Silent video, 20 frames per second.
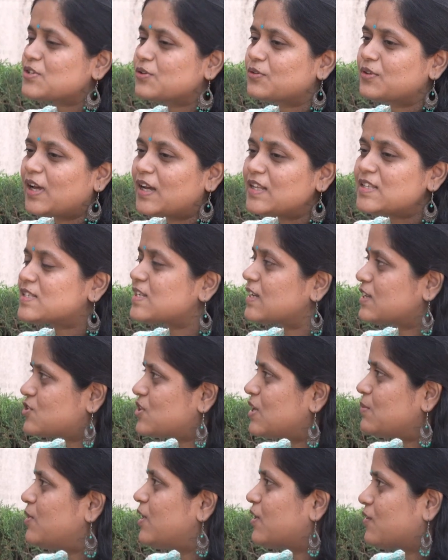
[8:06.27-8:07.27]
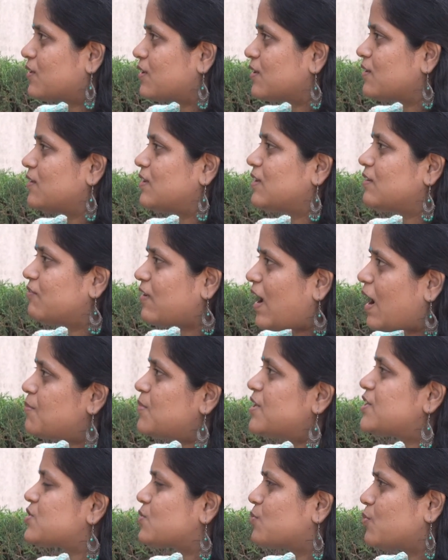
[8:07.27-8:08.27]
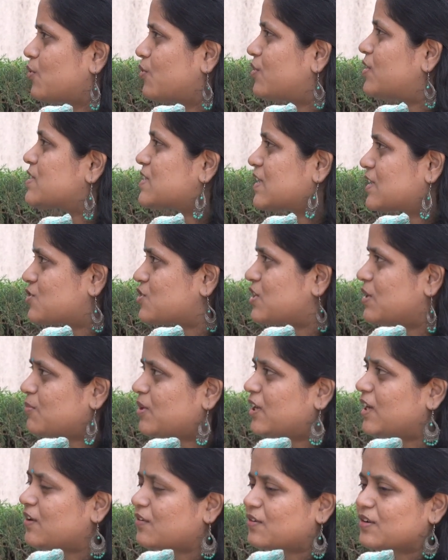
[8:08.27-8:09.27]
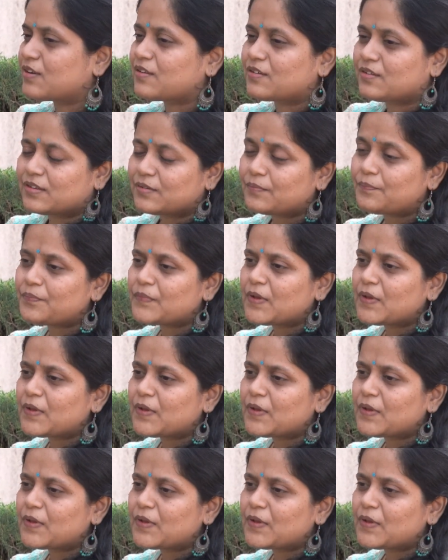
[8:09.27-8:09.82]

So that's extremely critical. The family support is extremely critical.